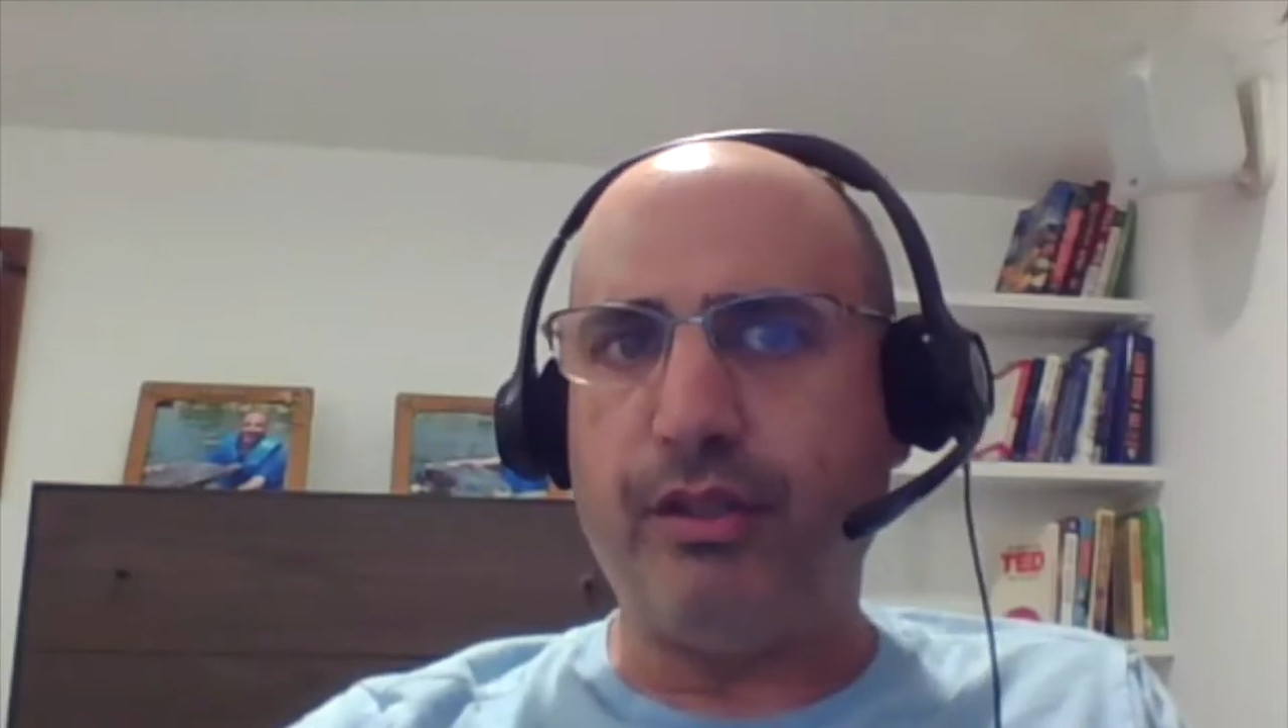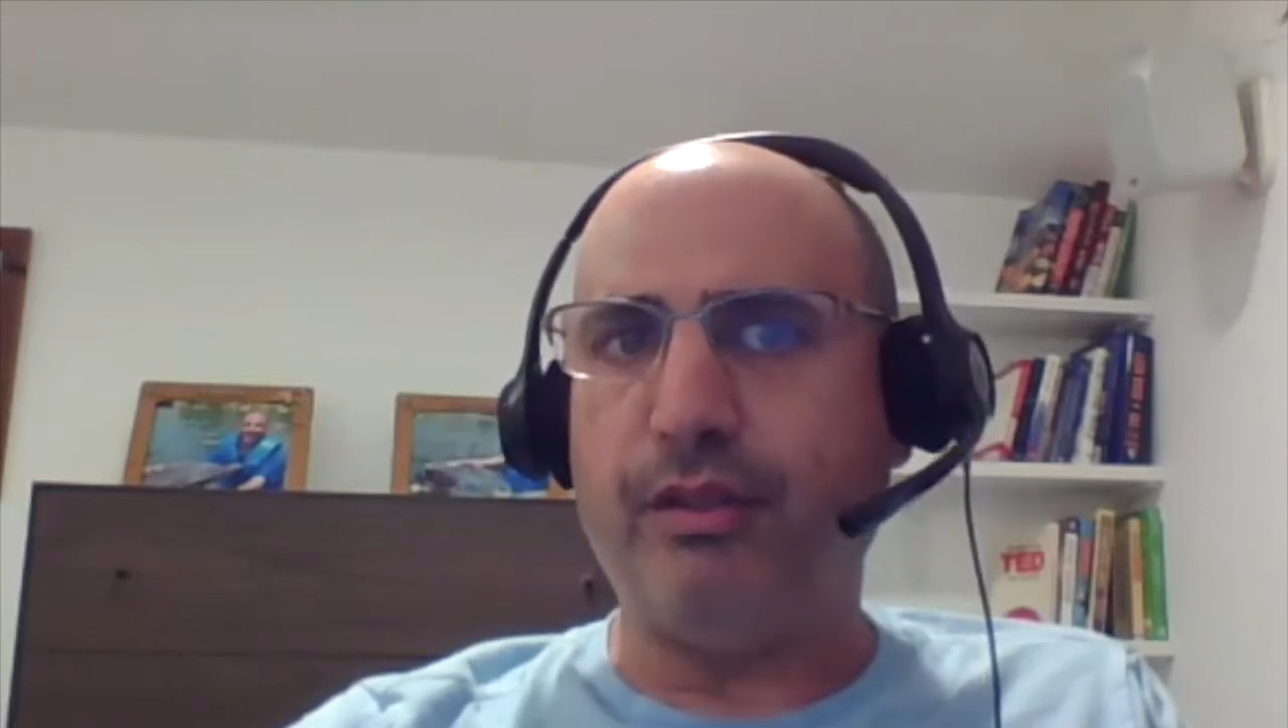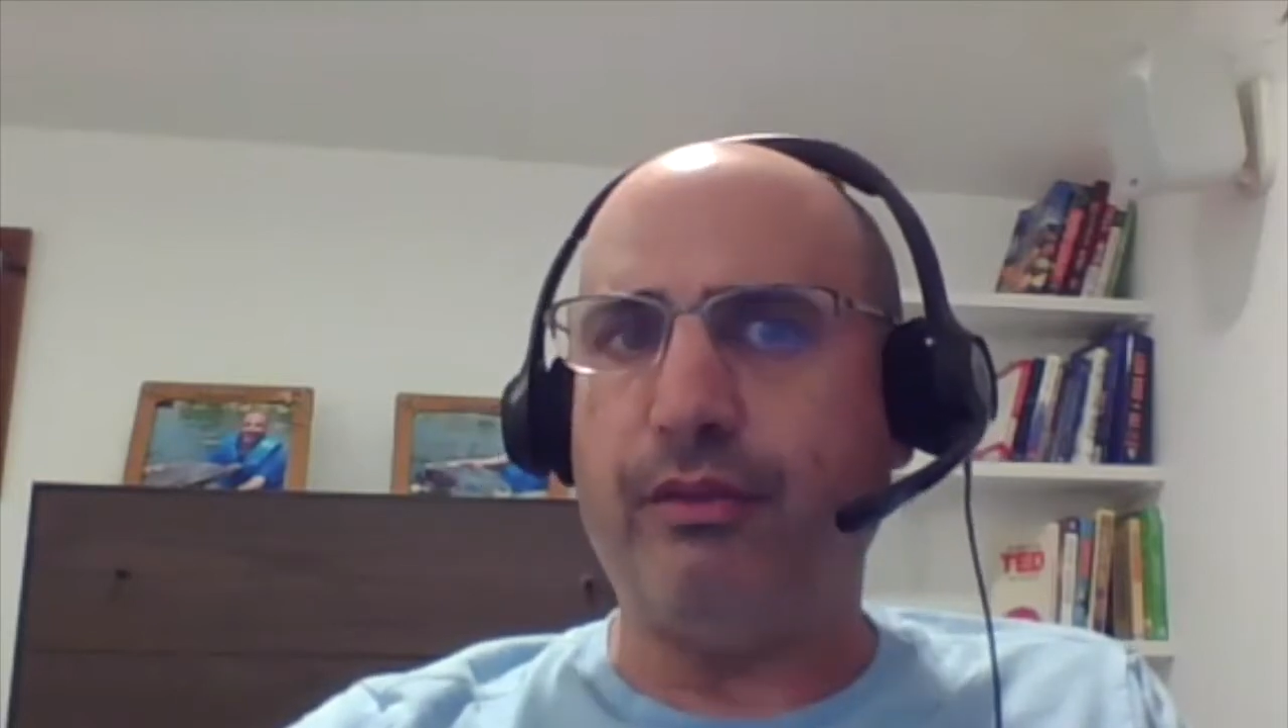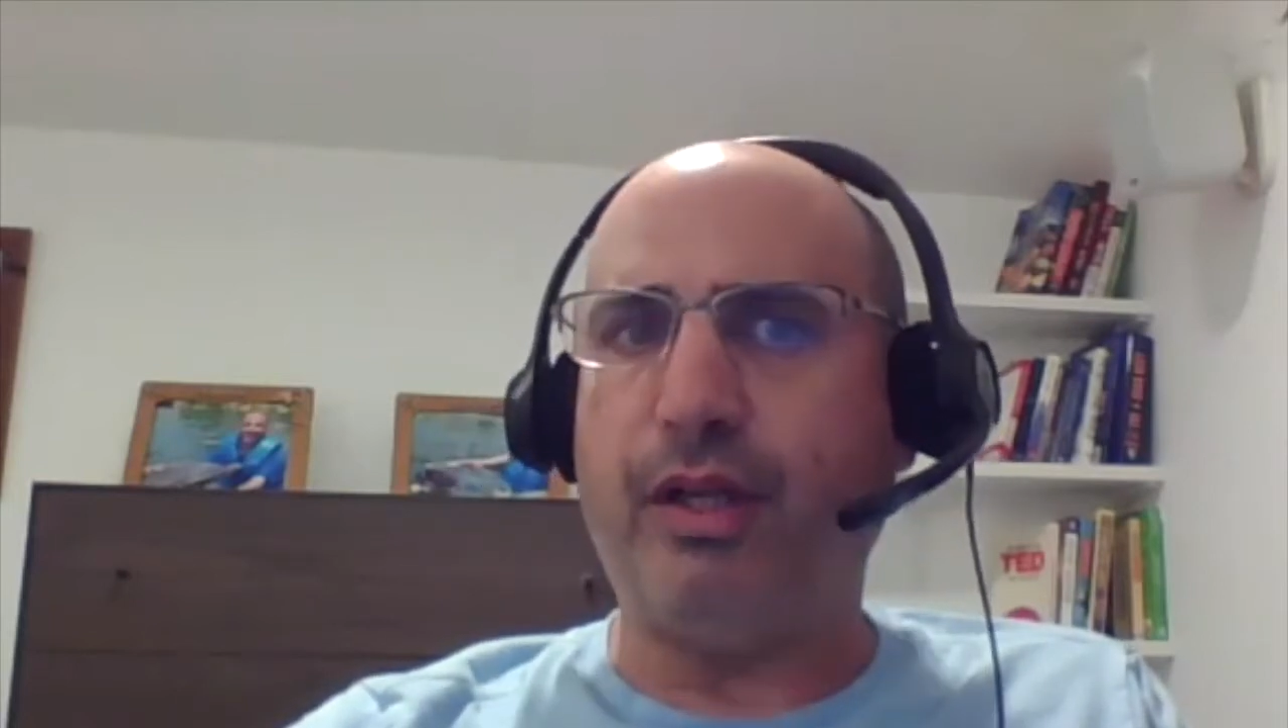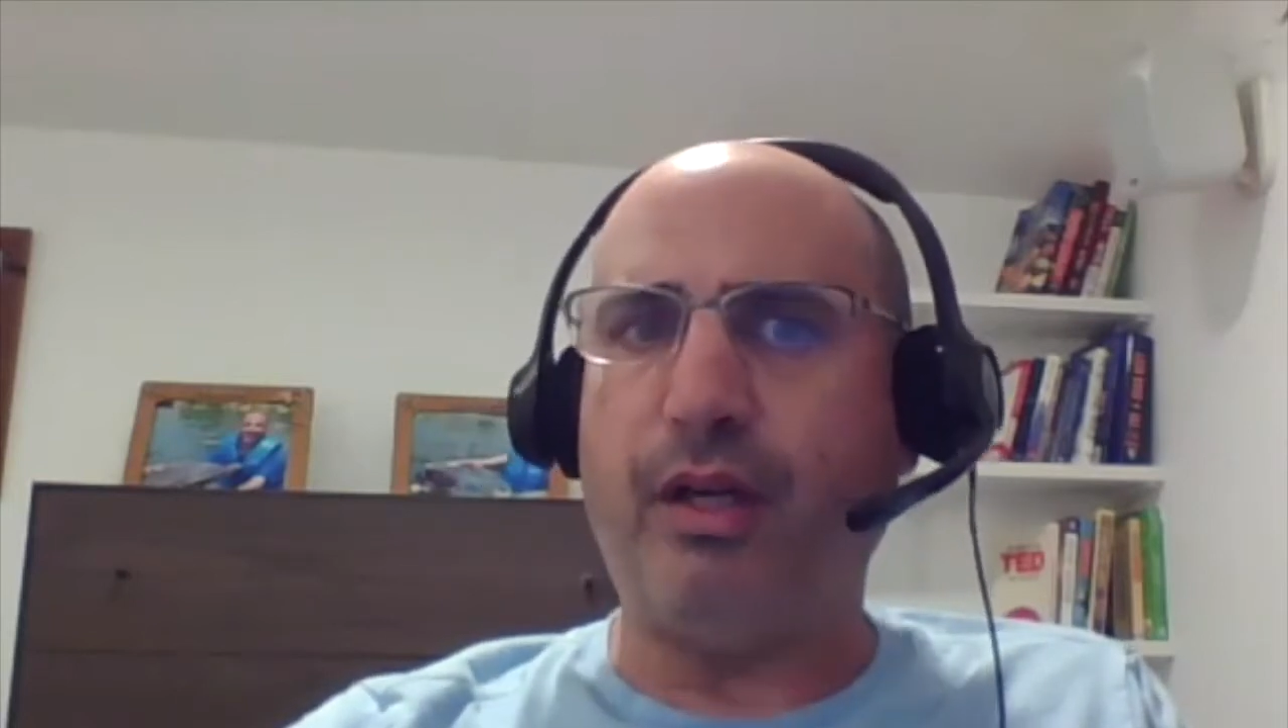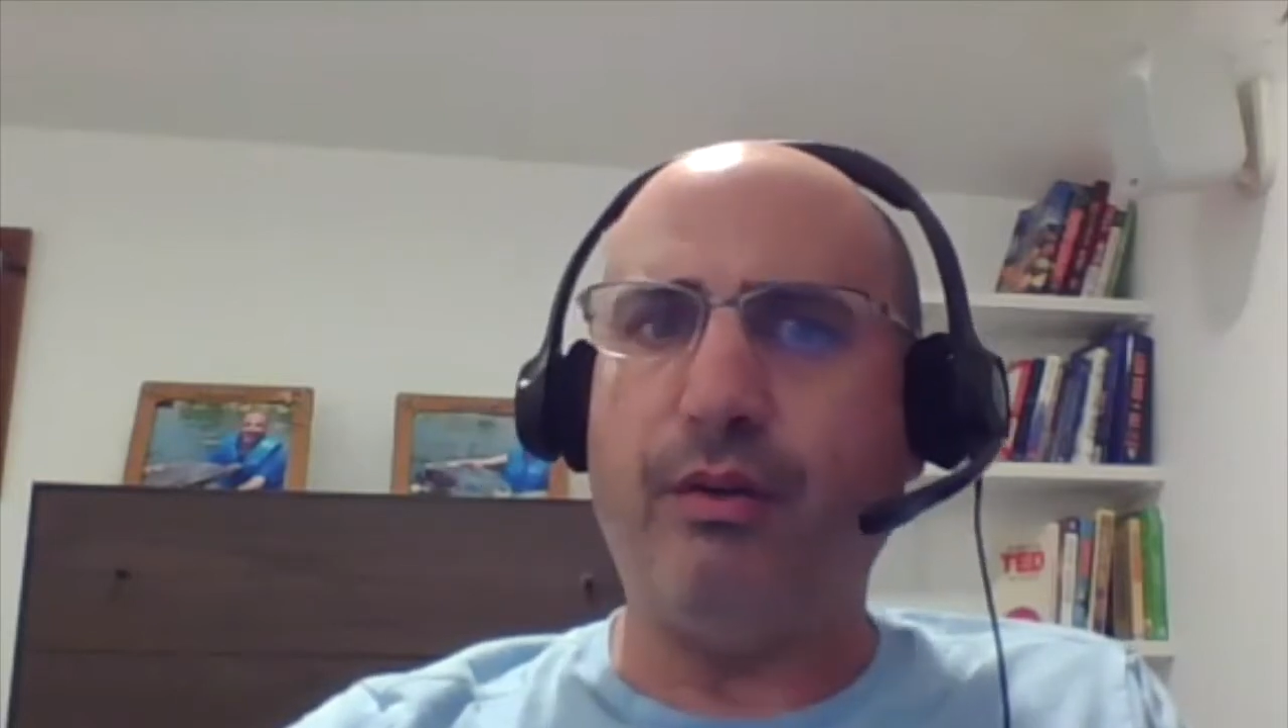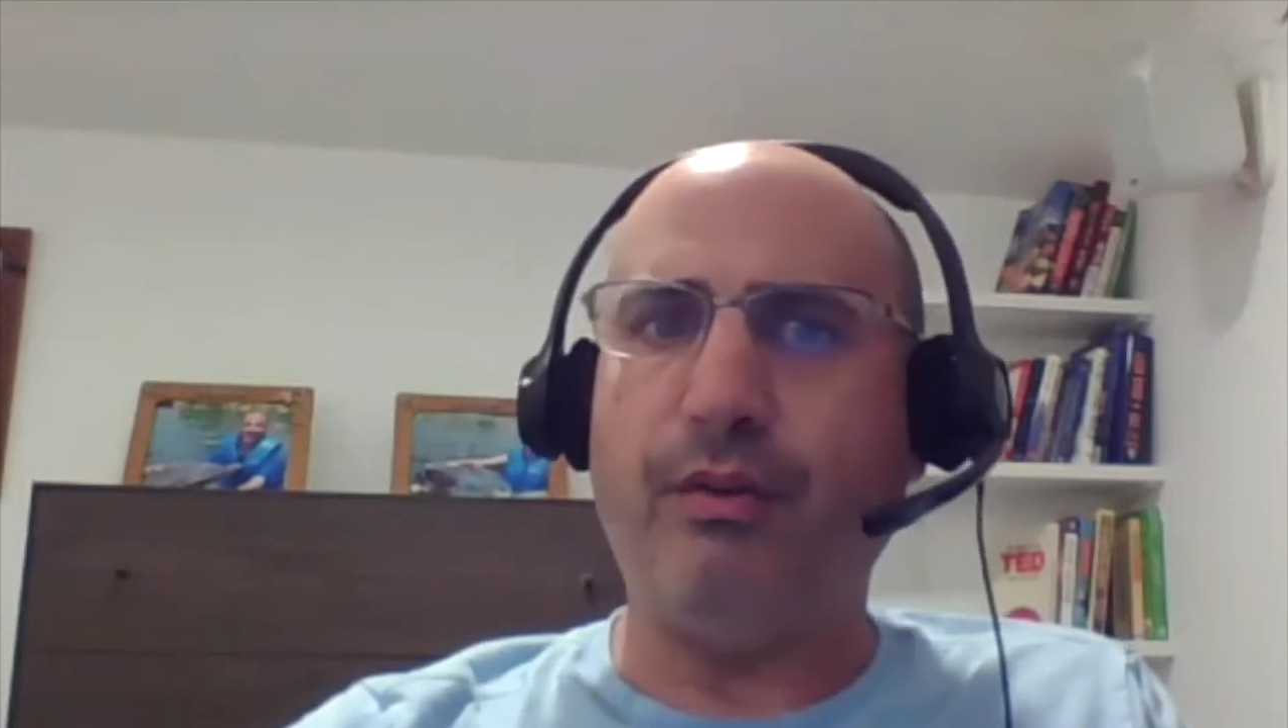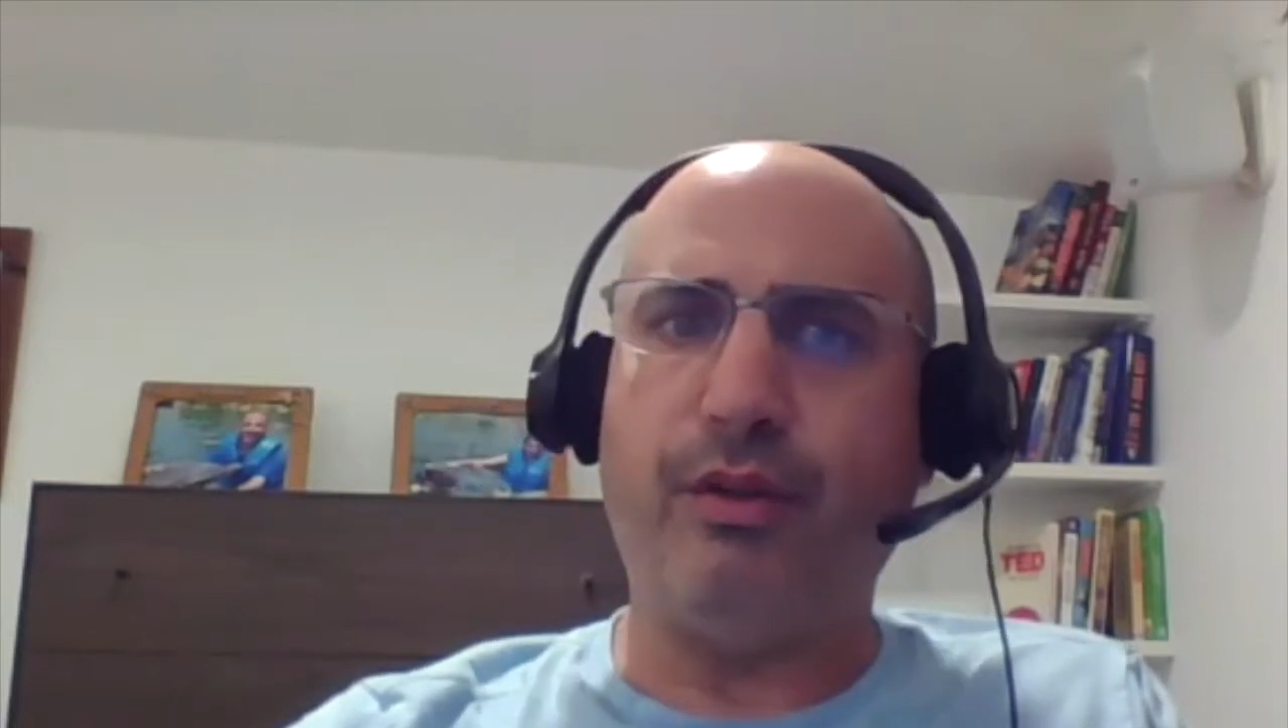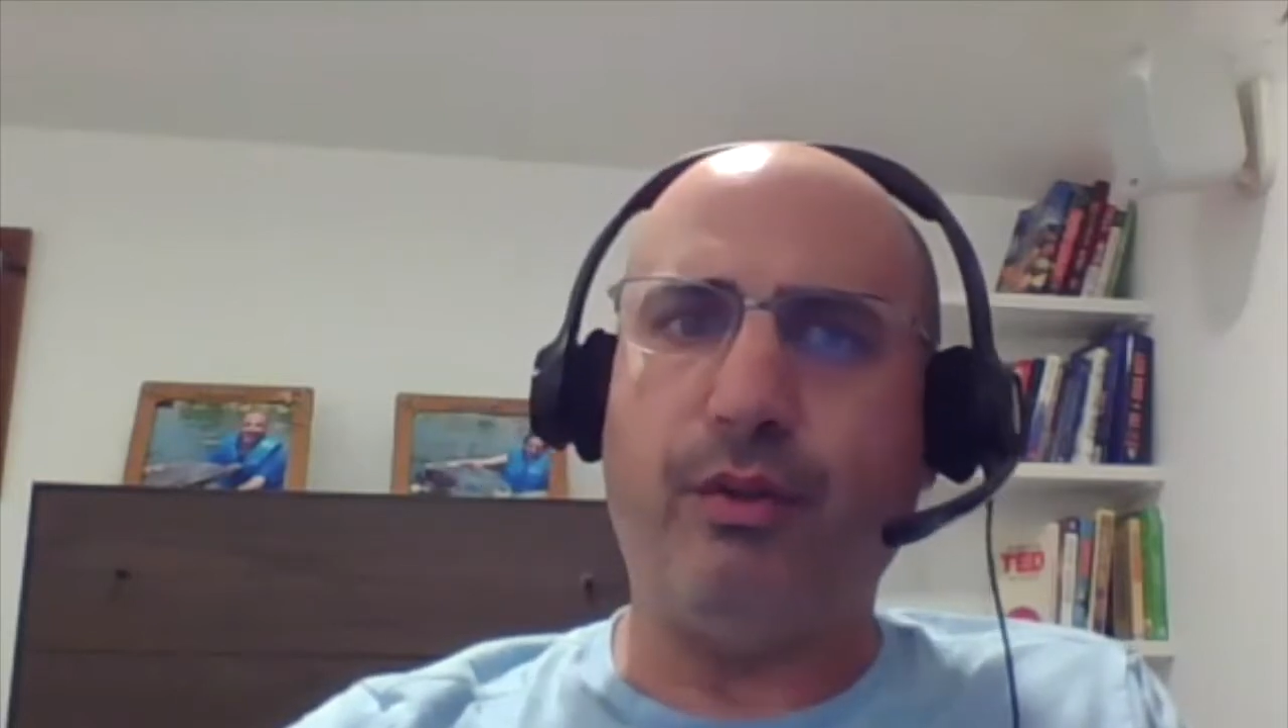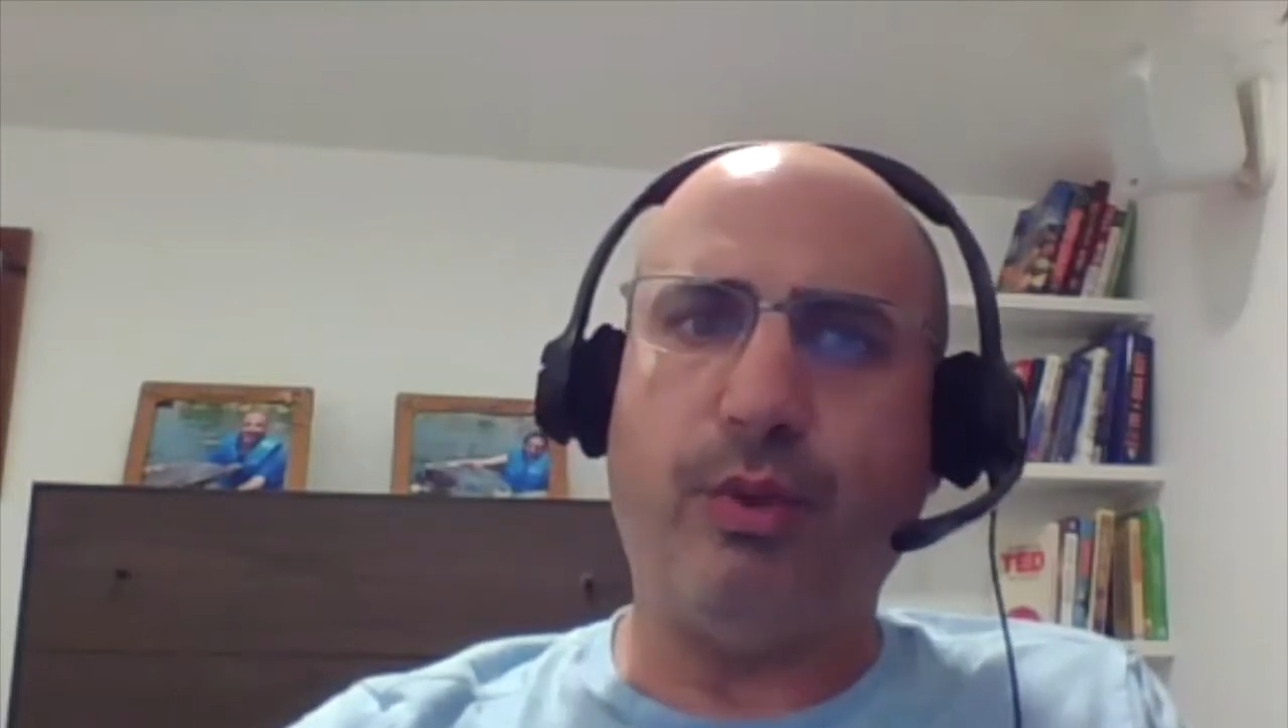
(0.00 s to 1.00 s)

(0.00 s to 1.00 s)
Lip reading: around